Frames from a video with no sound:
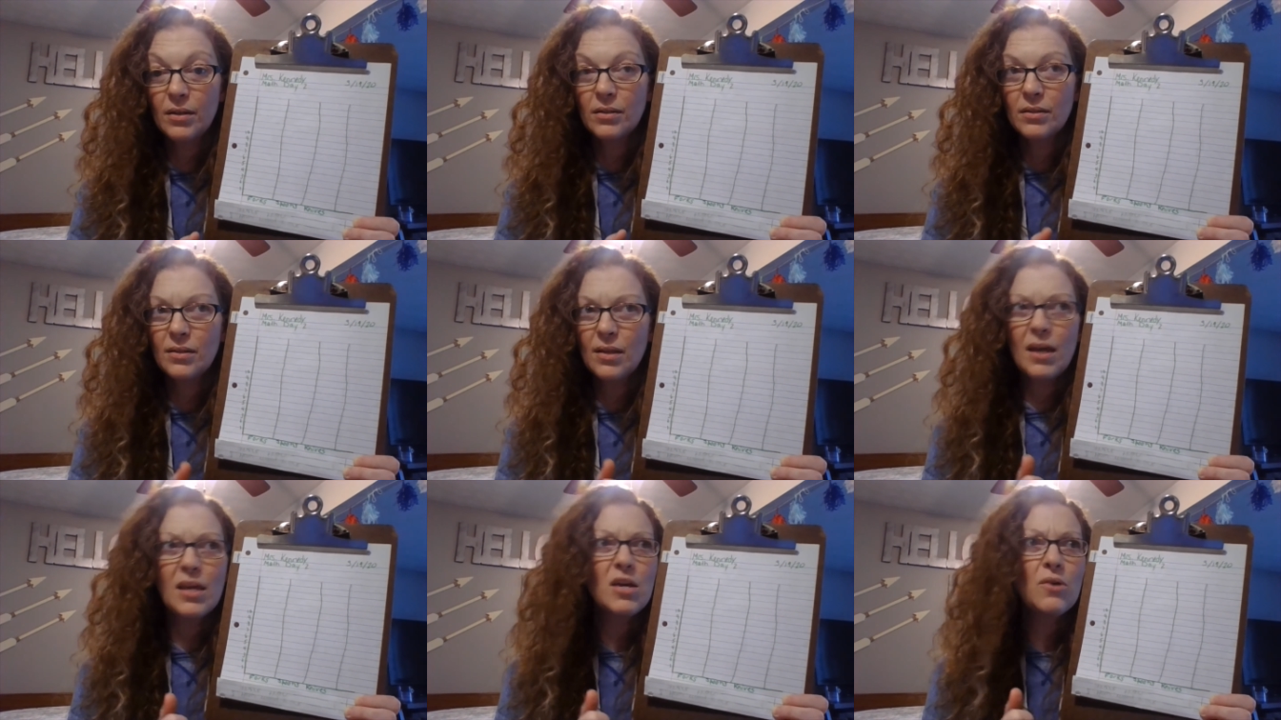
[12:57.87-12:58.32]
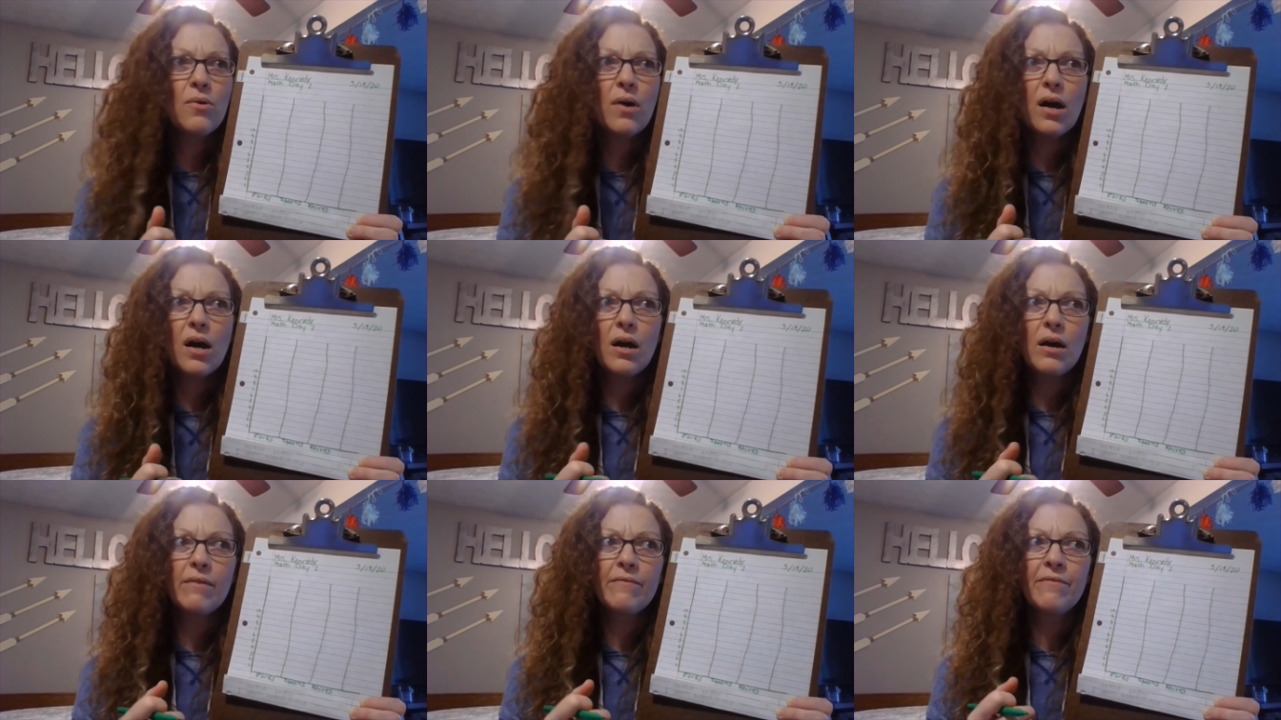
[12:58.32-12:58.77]
Say you
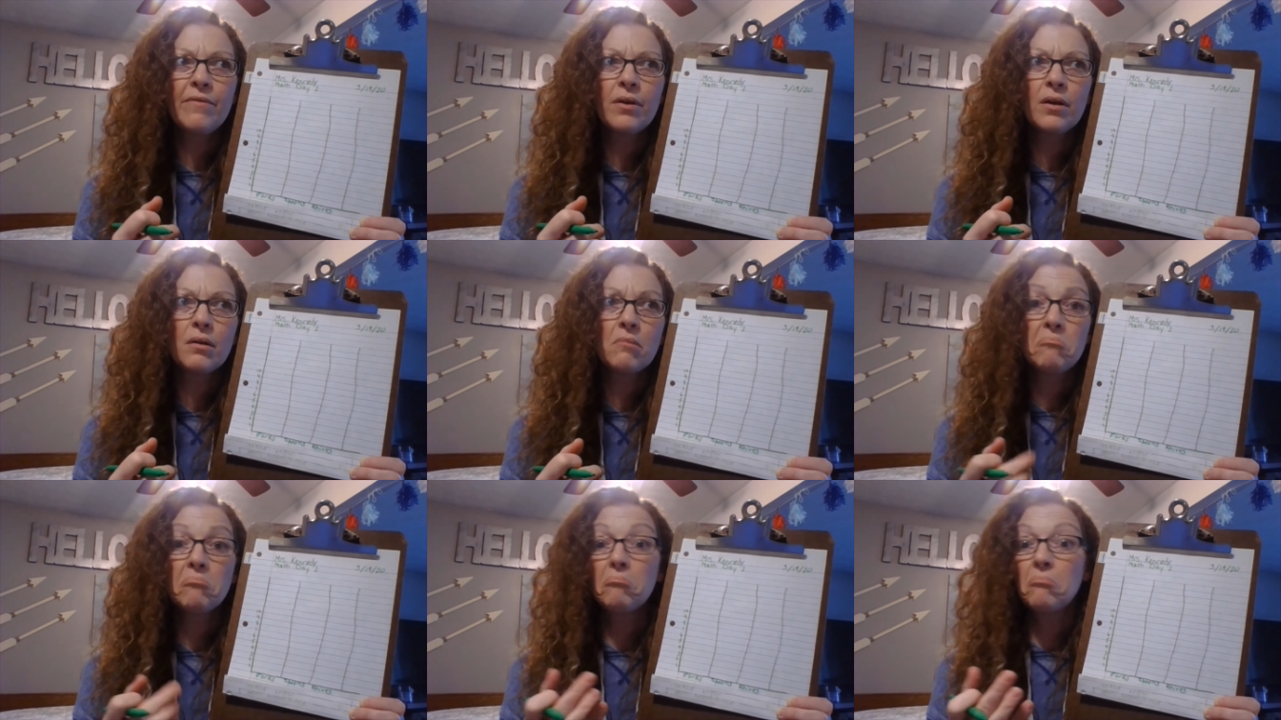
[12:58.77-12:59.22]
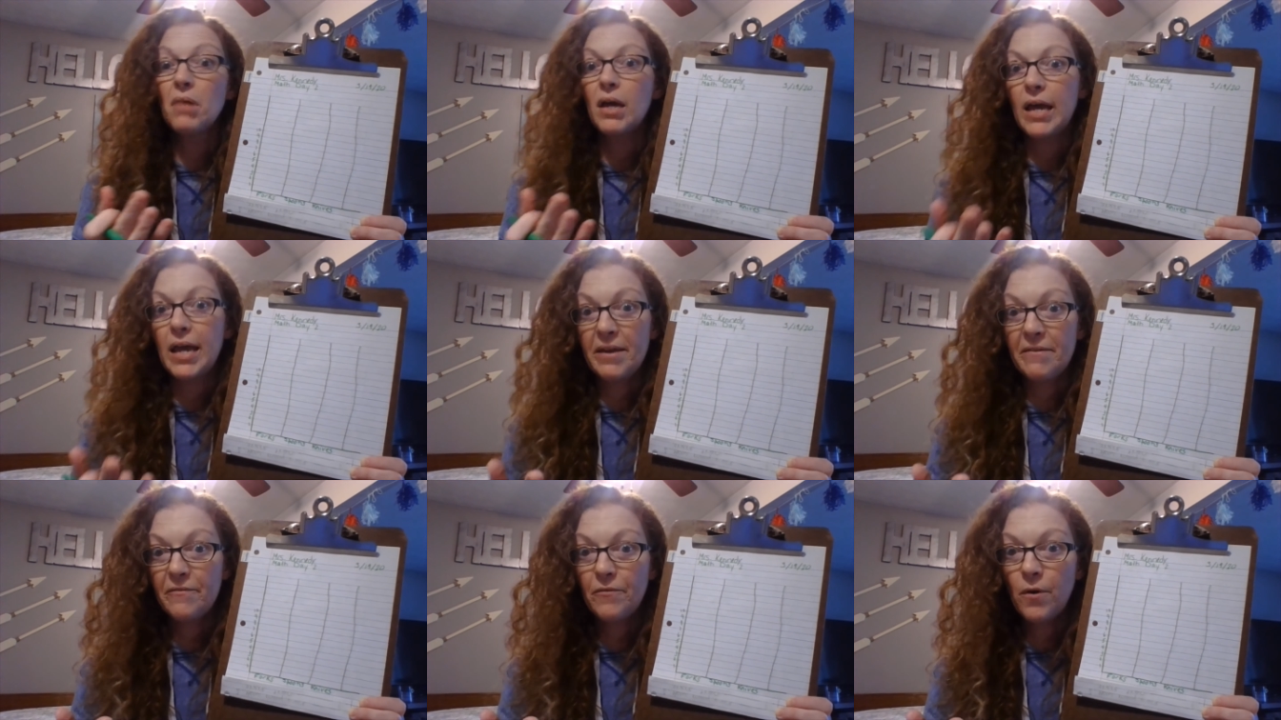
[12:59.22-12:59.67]
have
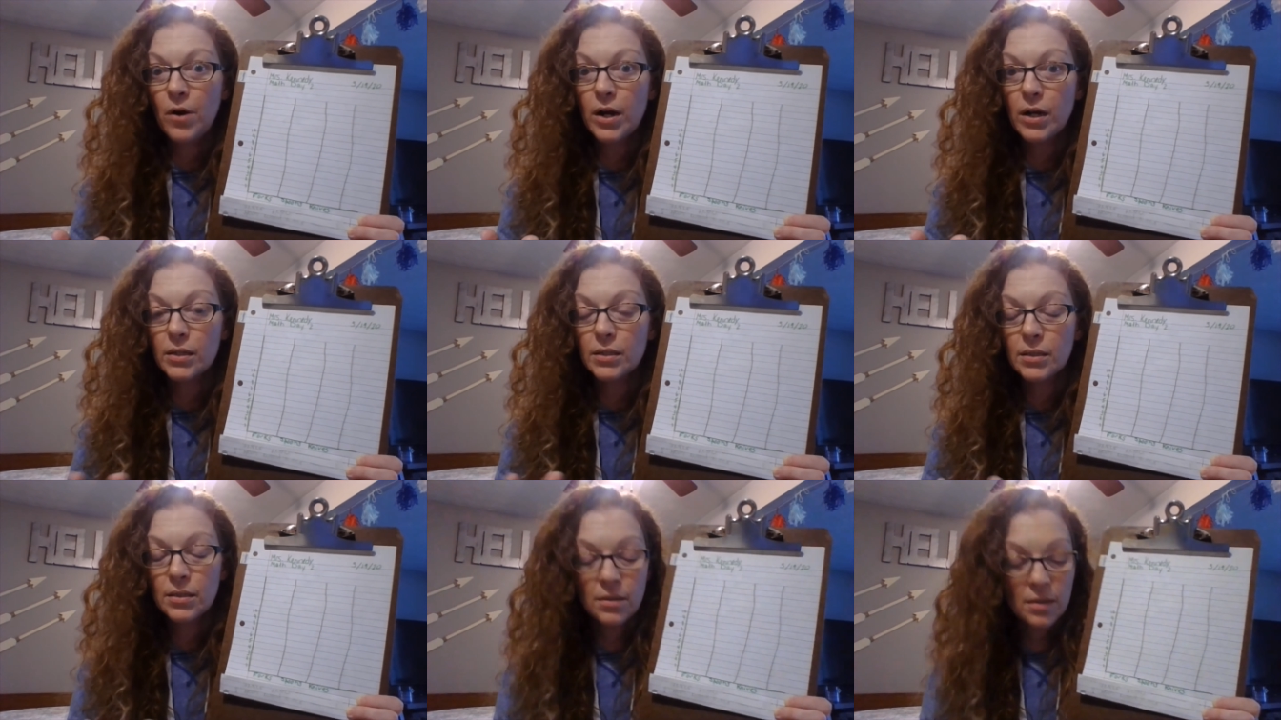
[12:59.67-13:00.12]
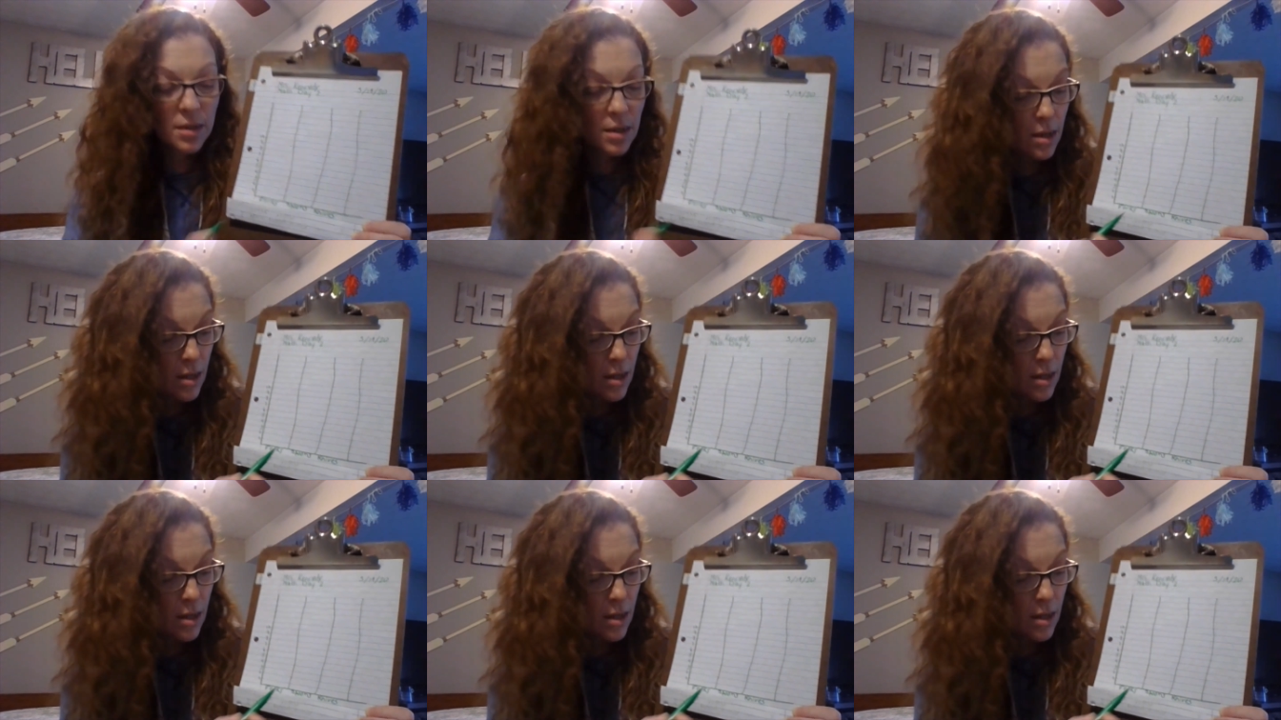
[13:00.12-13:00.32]
8 forks.